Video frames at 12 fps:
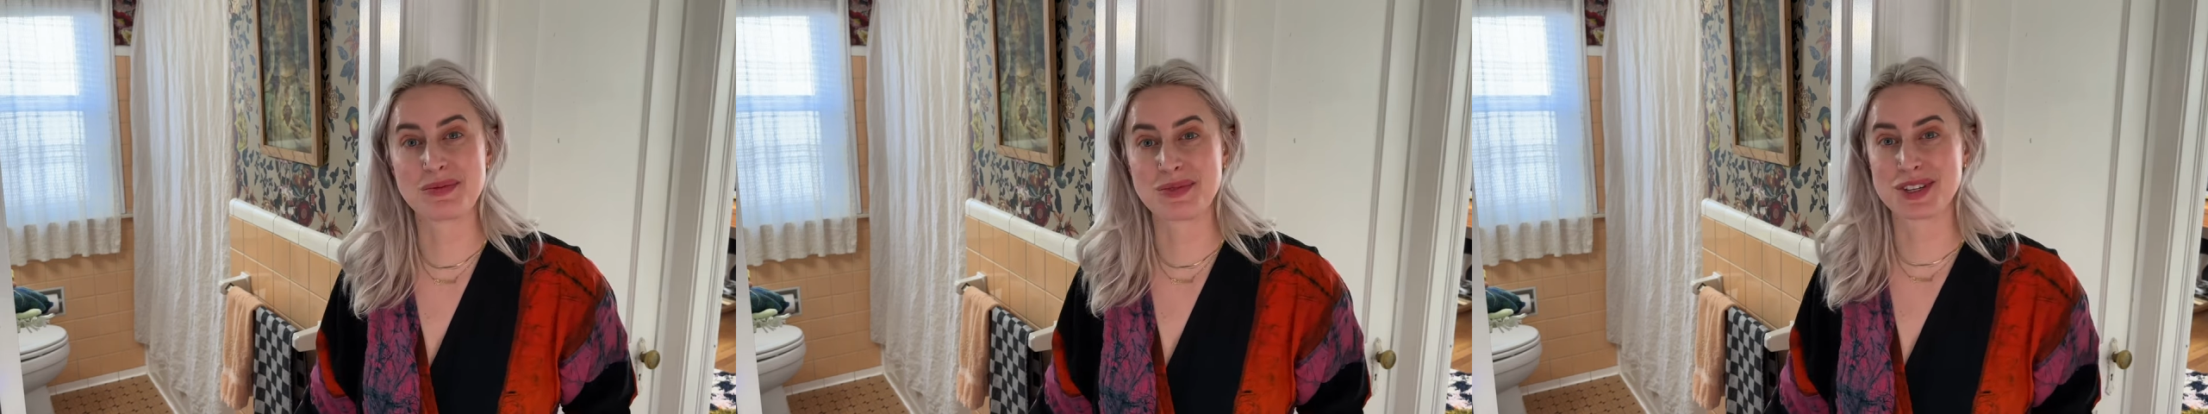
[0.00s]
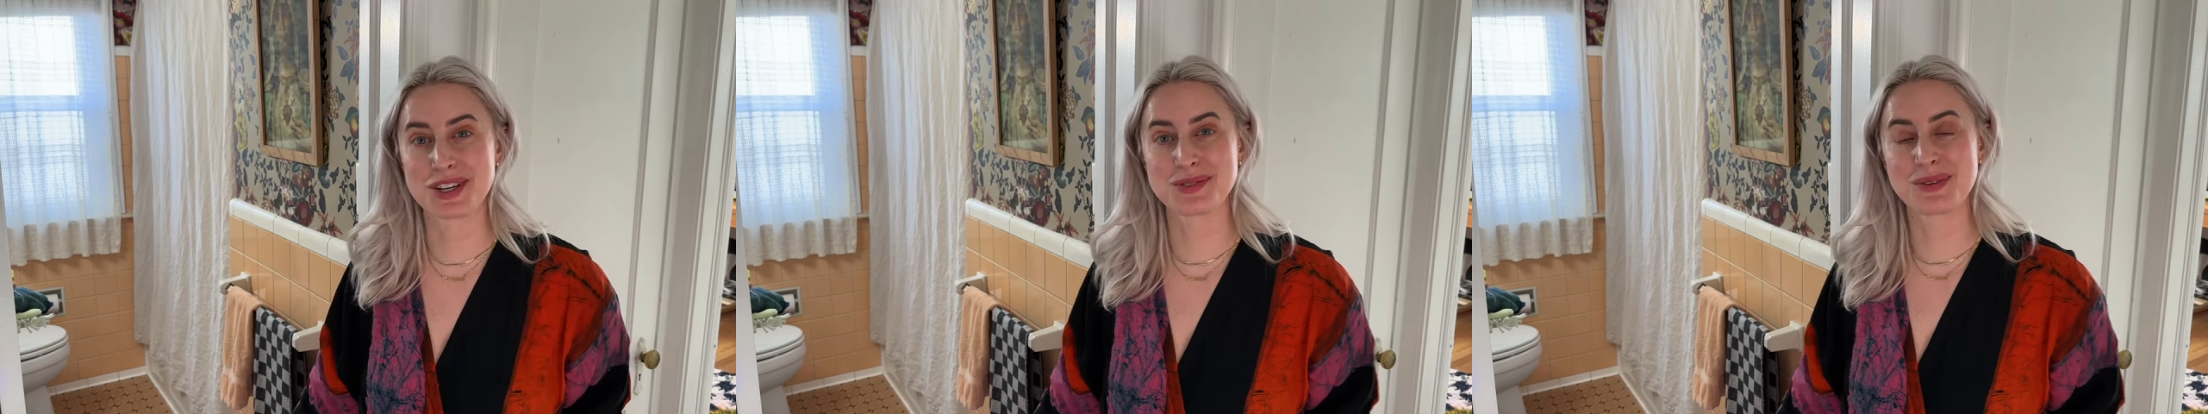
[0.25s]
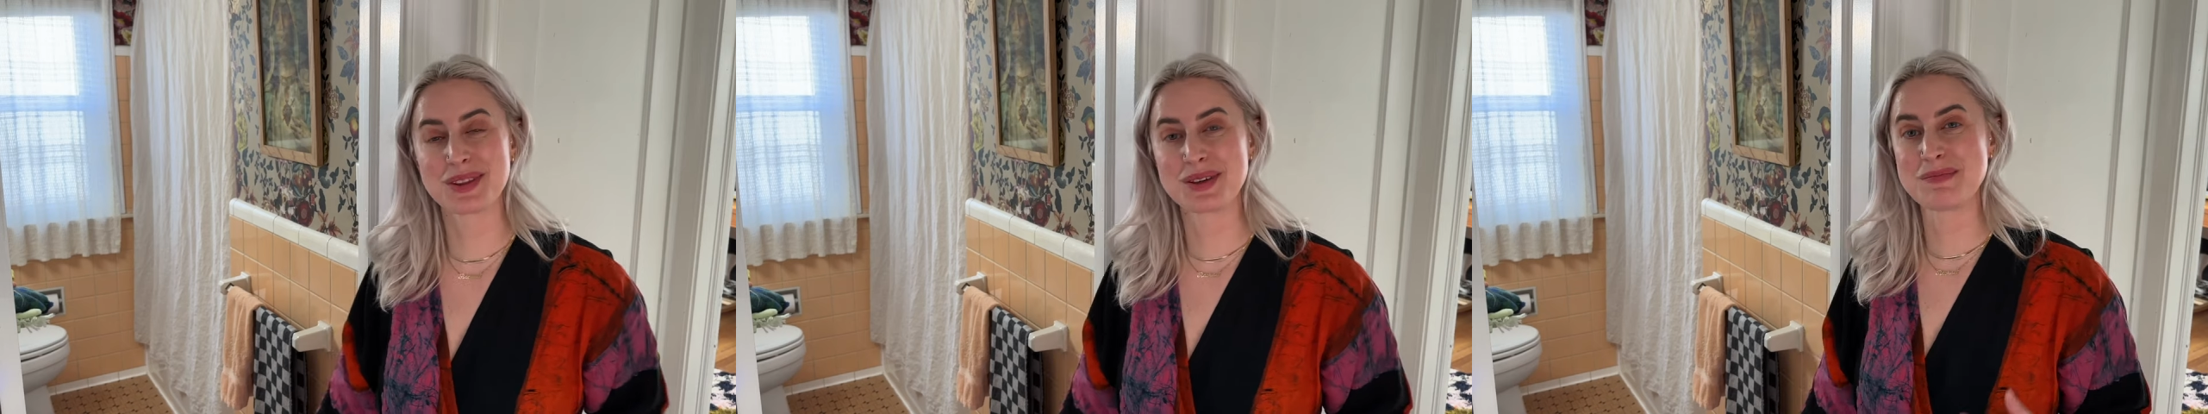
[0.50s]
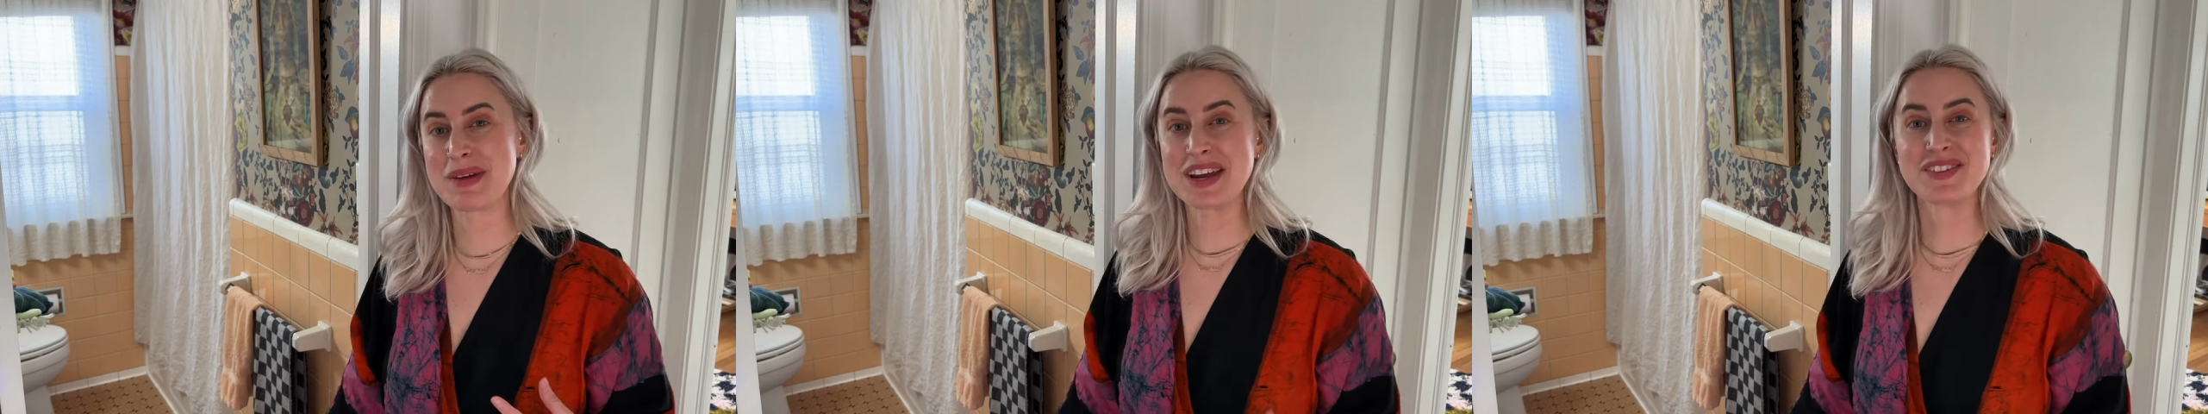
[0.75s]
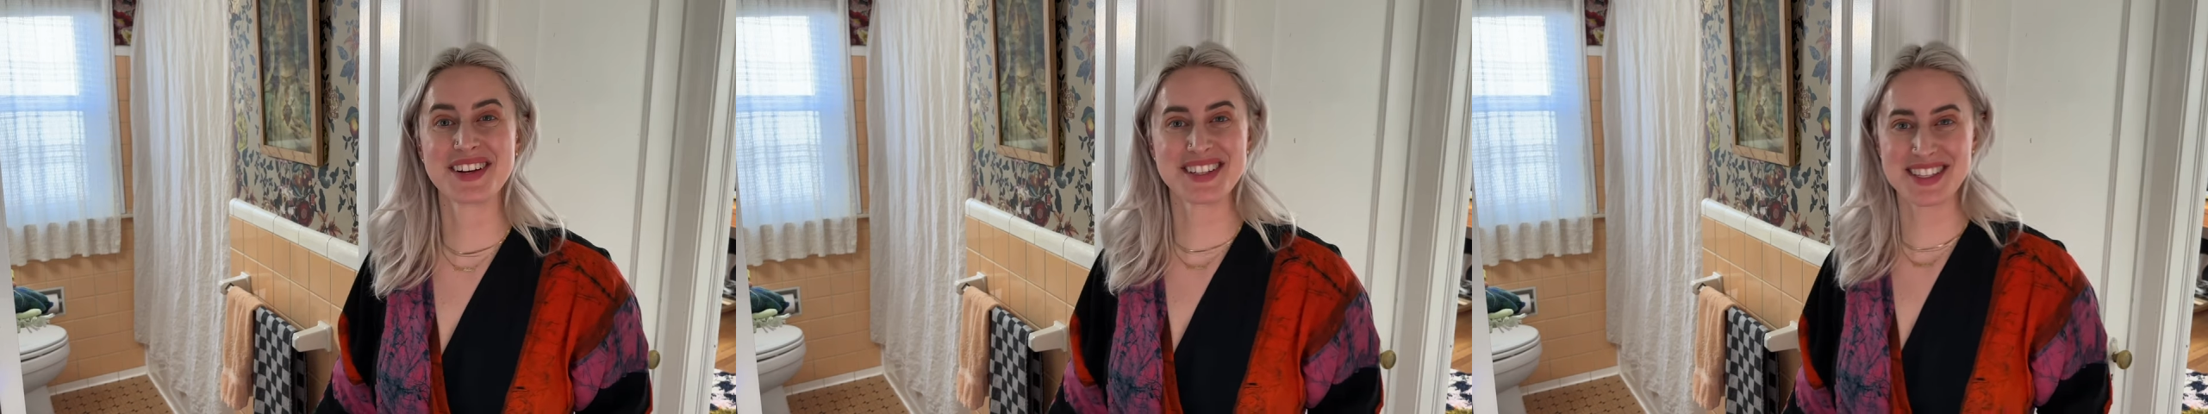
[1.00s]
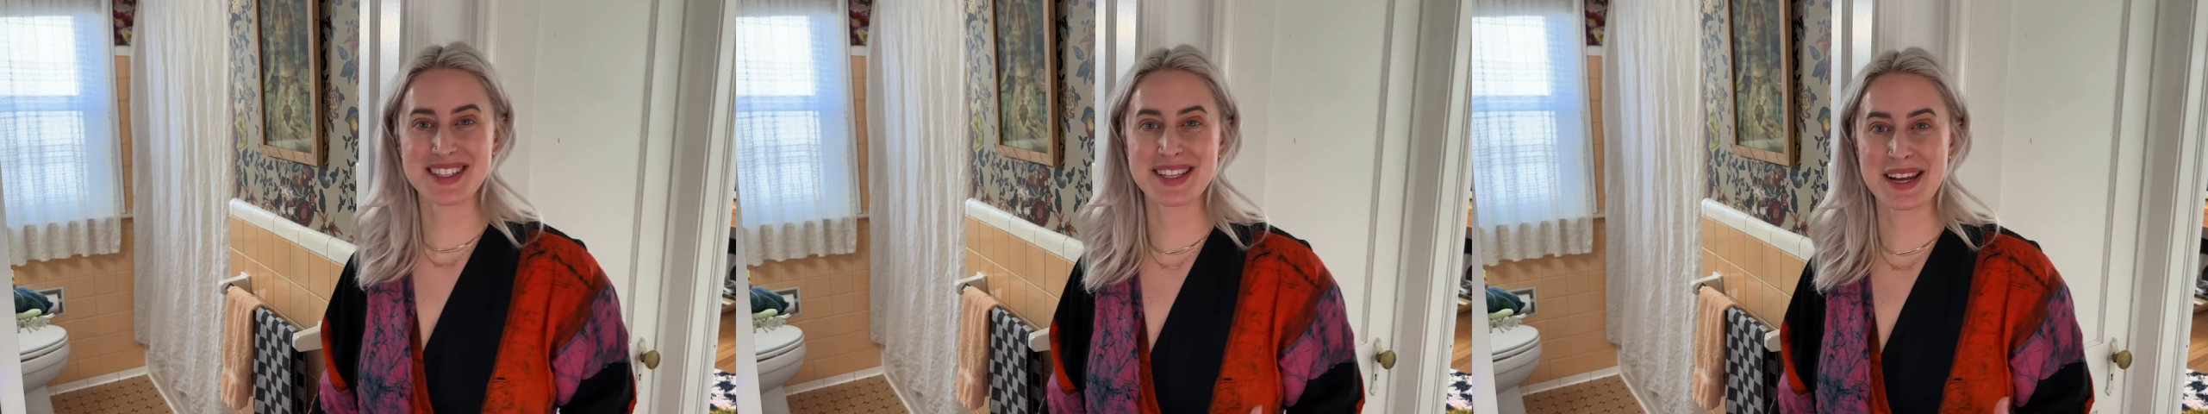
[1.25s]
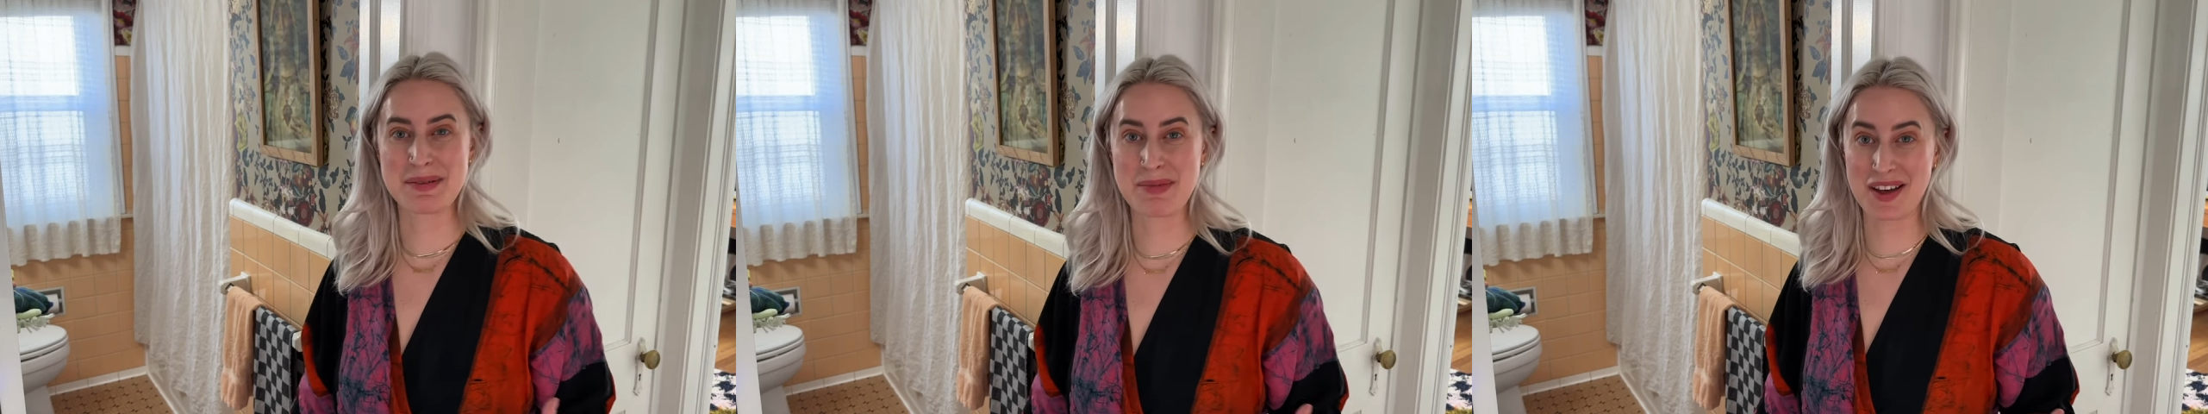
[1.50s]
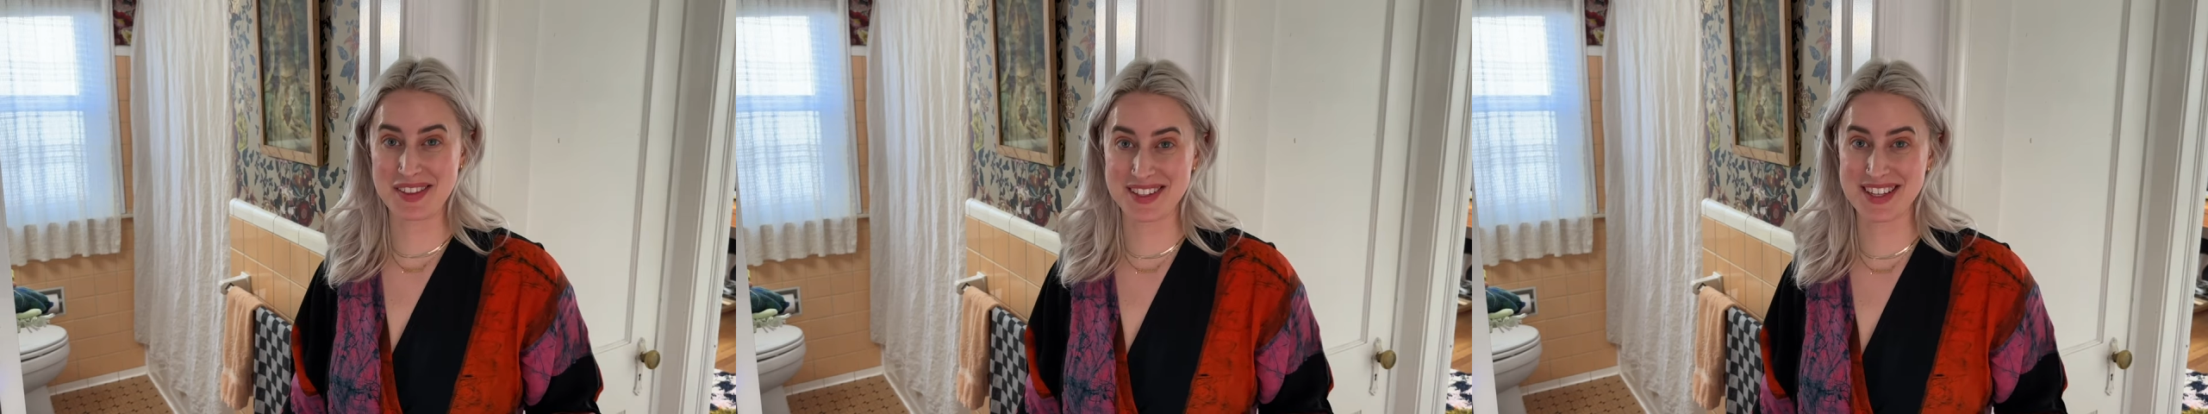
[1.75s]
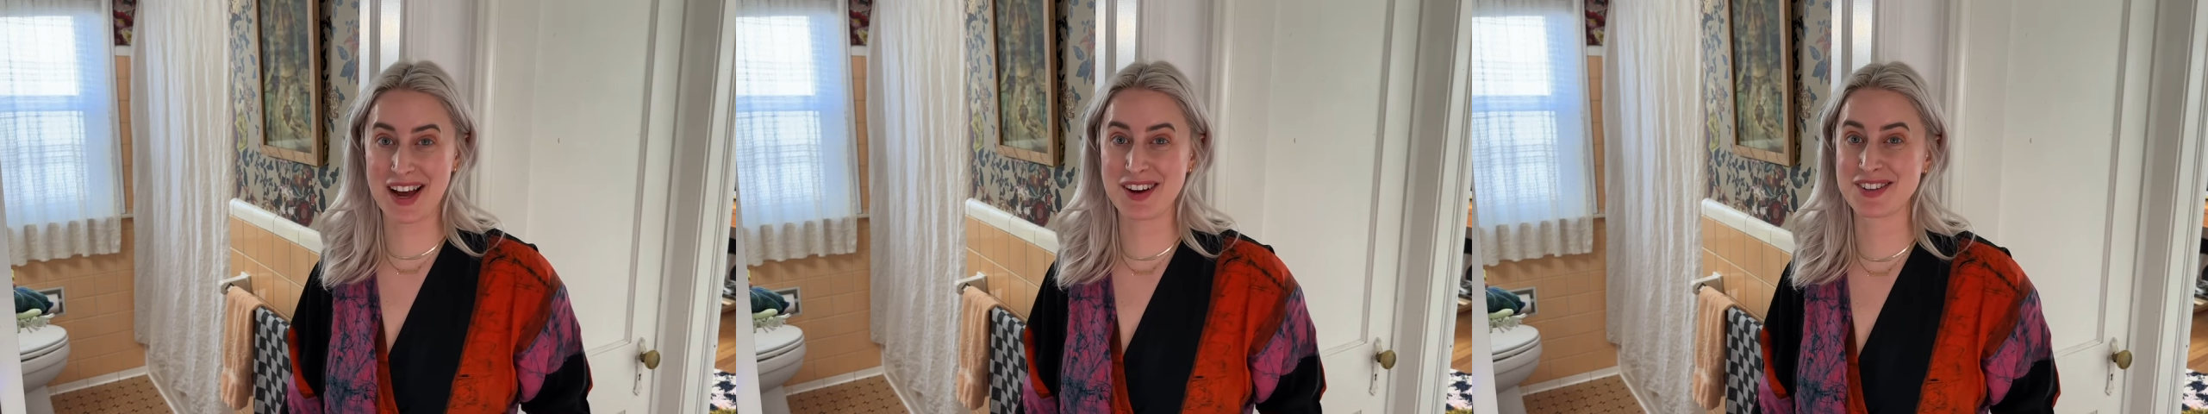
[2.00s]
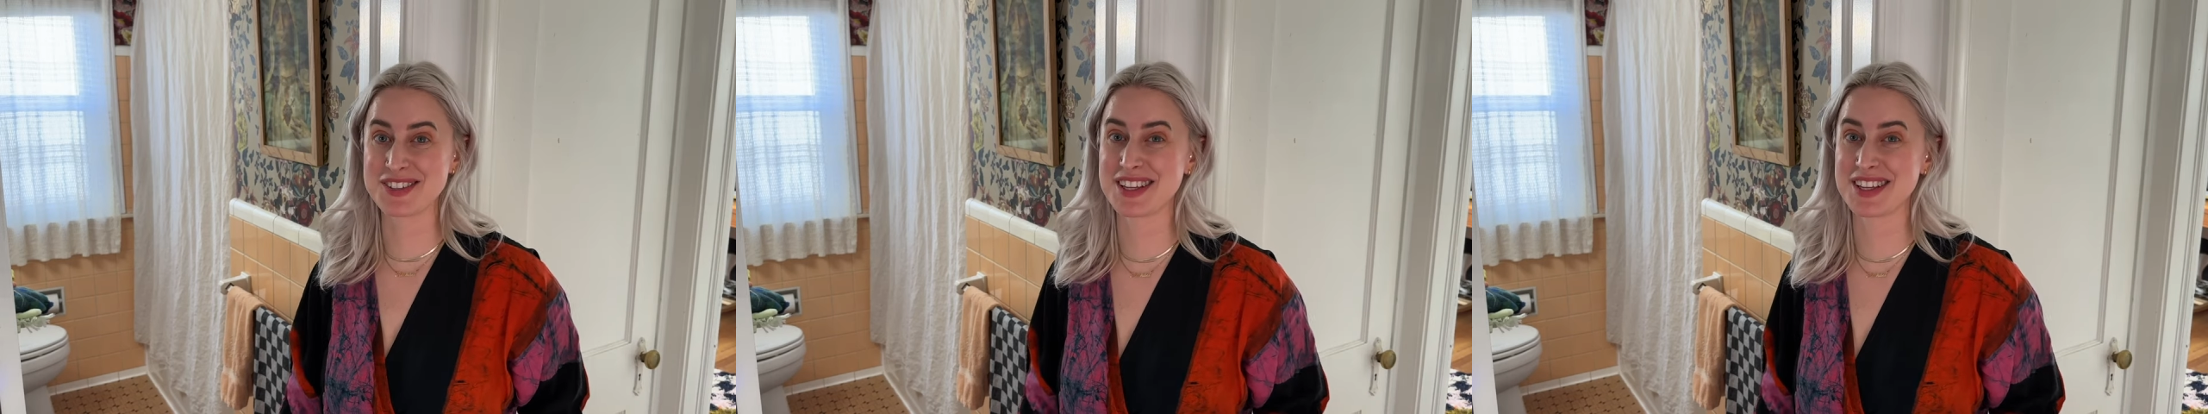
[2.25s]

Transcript: which is one of the main reasons that I bought this house.